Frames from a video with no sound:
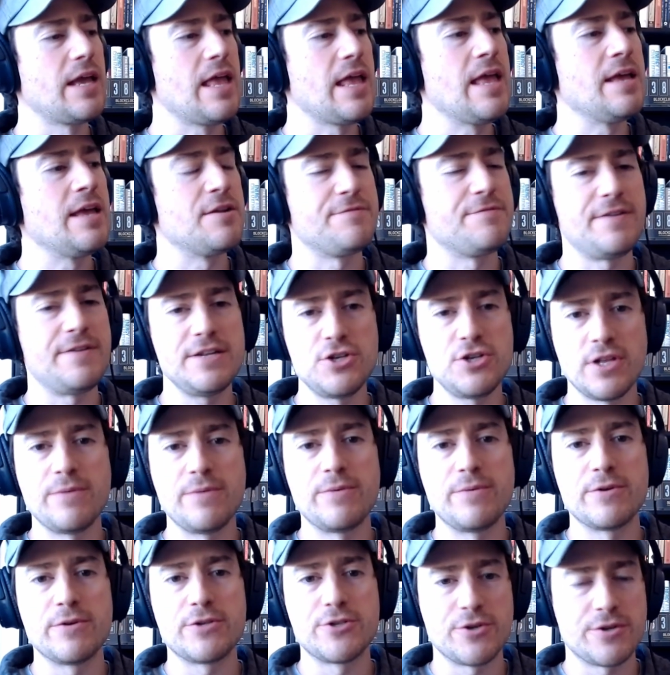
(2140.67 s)
And
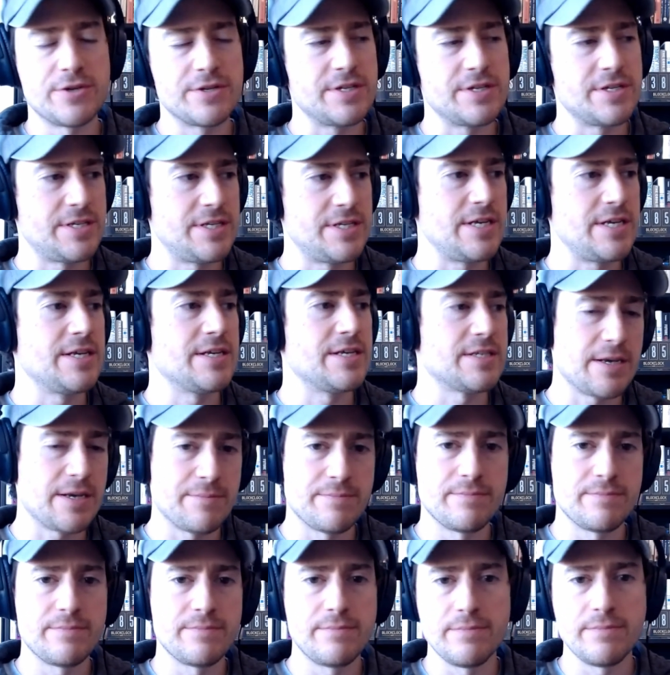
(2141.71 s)
eventually, what you're going to see is like
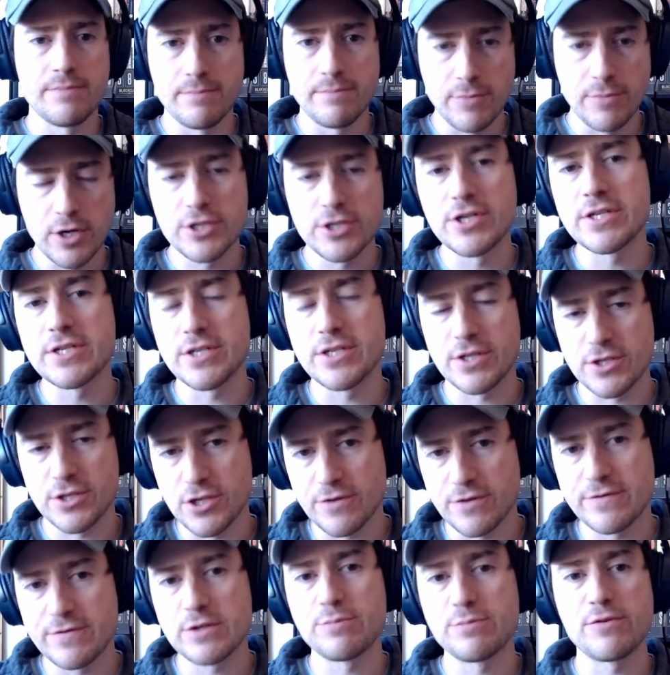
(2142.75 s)
merchants and
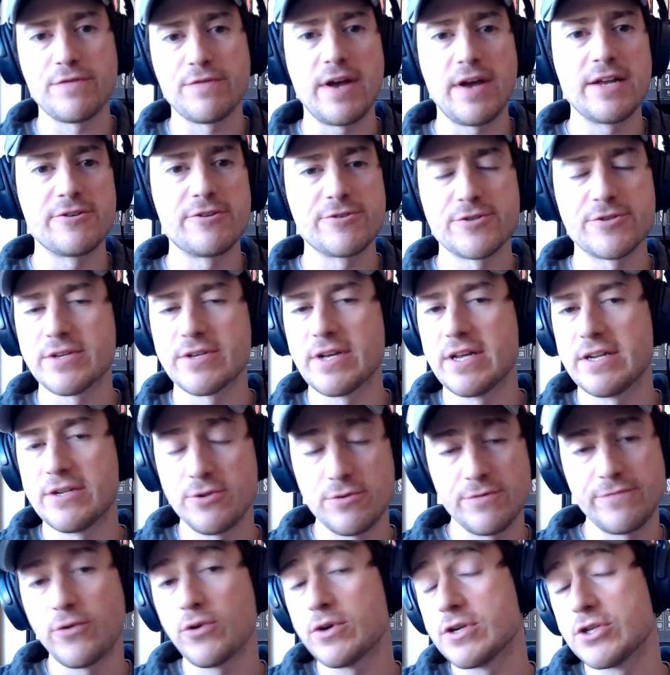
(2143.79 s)
service providers, and
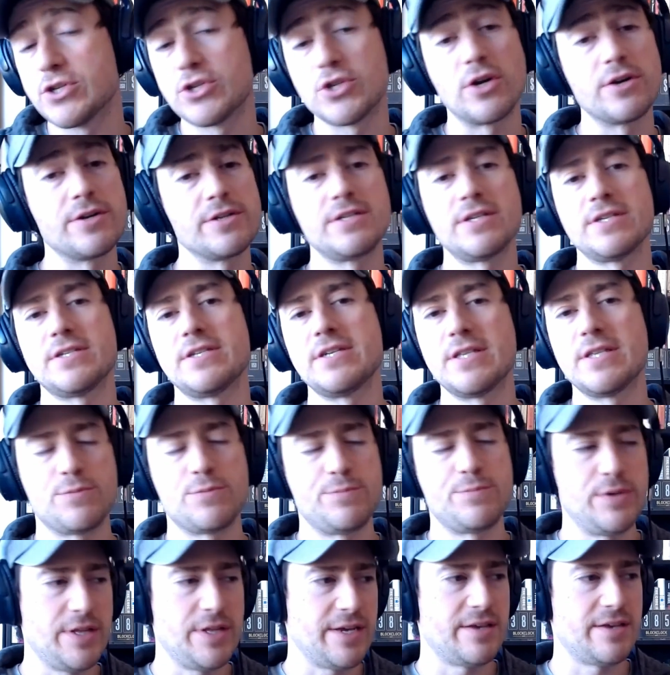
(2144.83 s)
you've already started to see this,
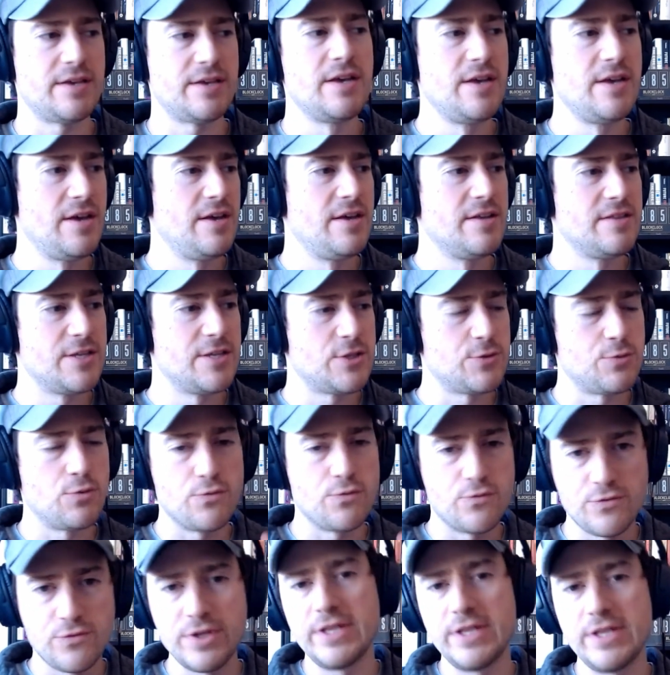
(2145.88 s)
but like this
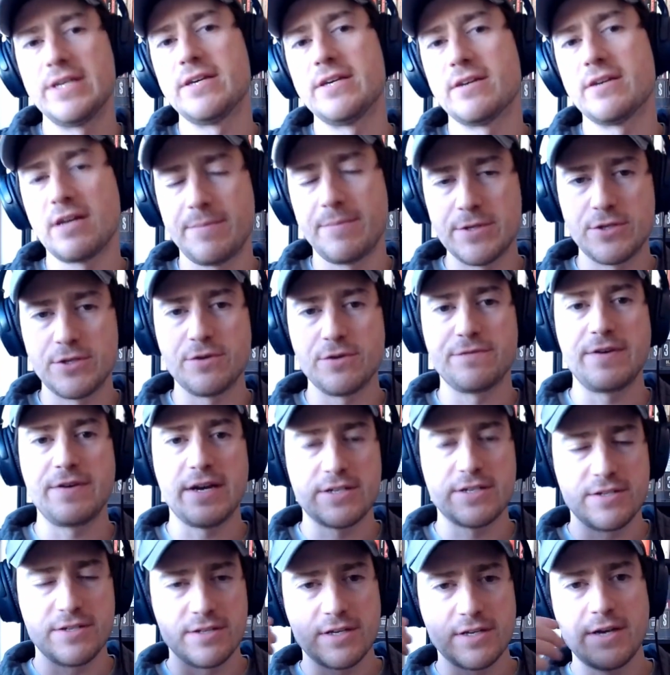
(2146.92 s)
will really come into
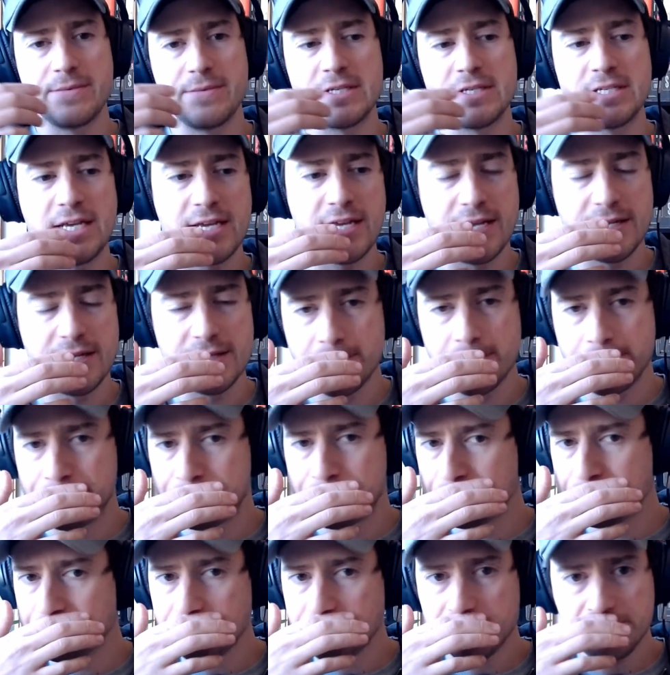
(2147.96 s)
effect in the coming decades.
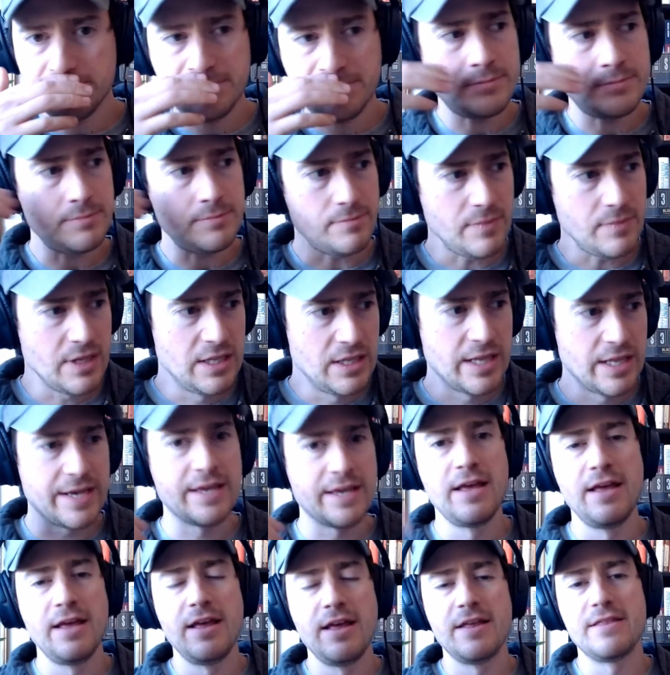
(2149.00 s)
Like
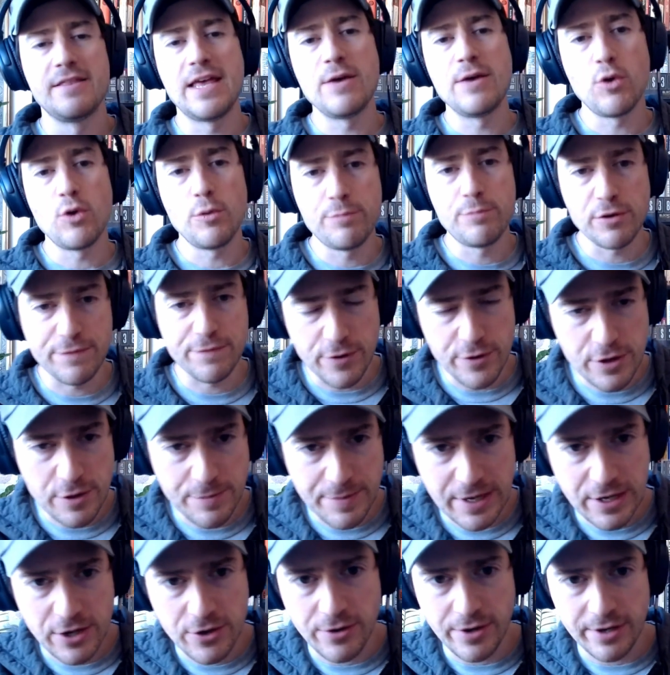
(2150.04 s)
they will prefer the
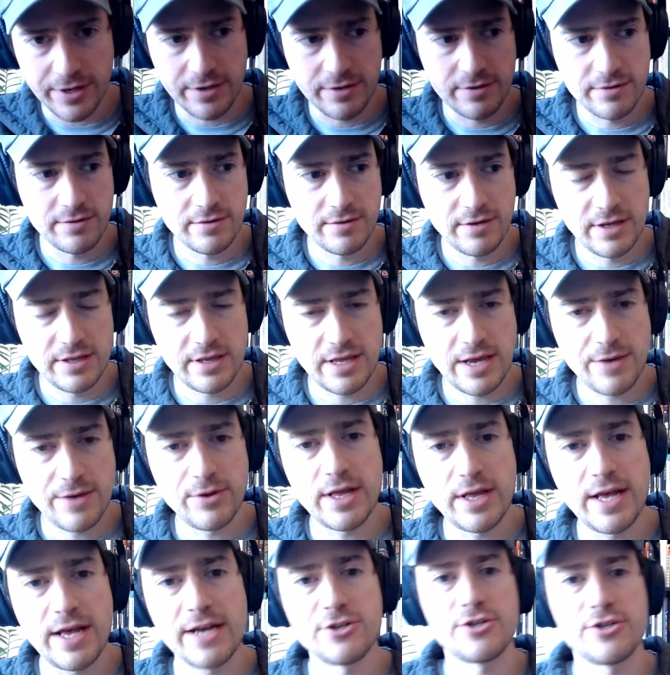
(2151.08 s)
Bitcoin, and they will
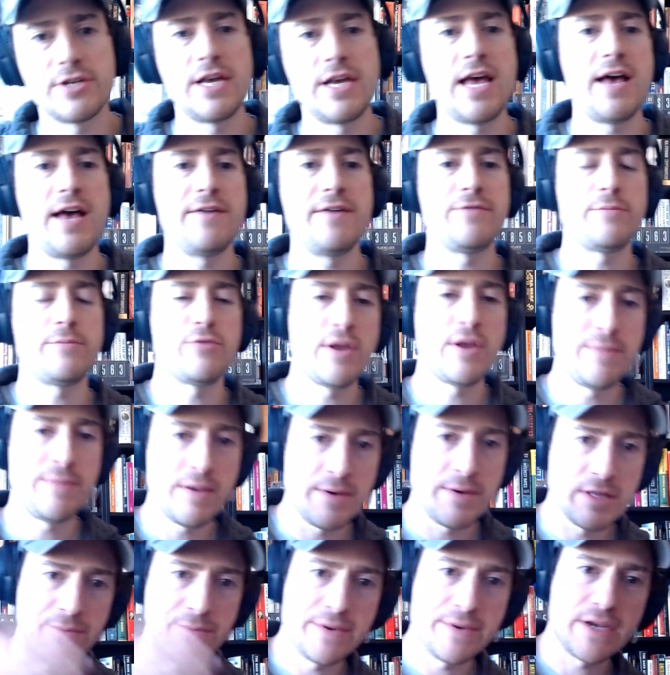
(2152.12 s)
actually have a premium
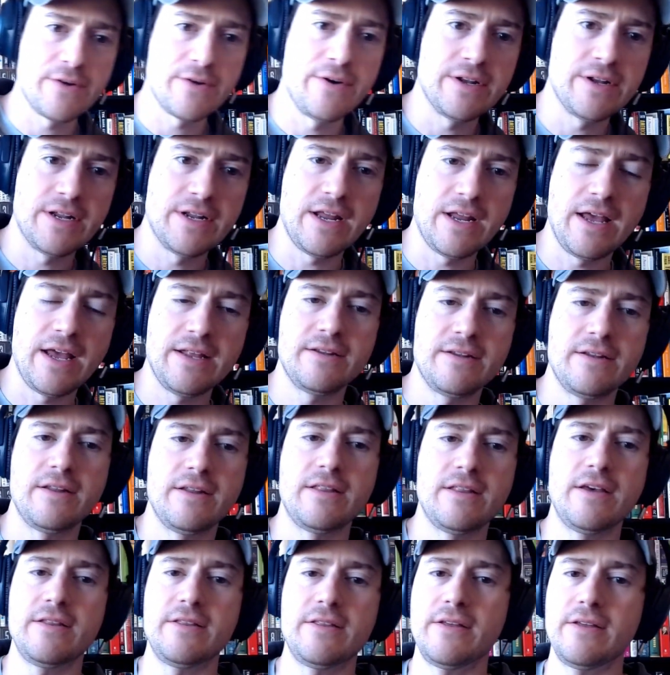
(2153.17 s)
on the Bitcoin, and
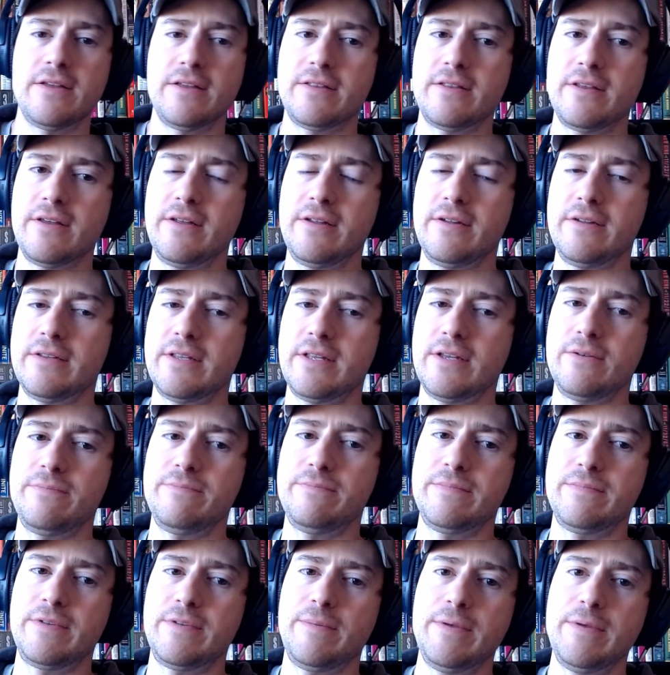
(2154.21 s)
they'll
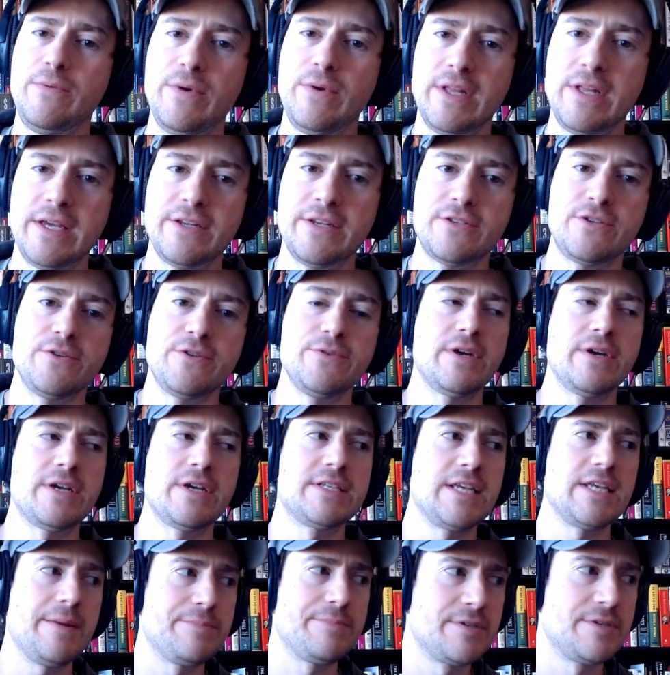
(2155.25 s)
be willing to
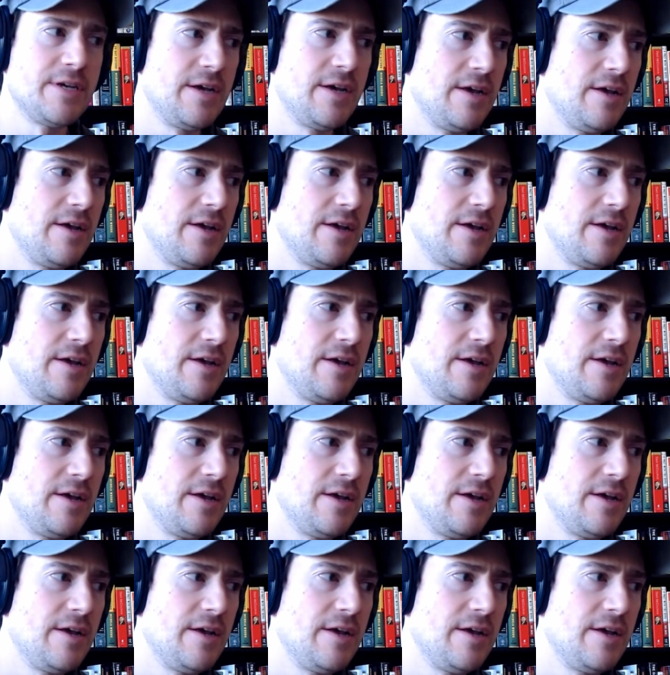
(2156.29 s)
accept,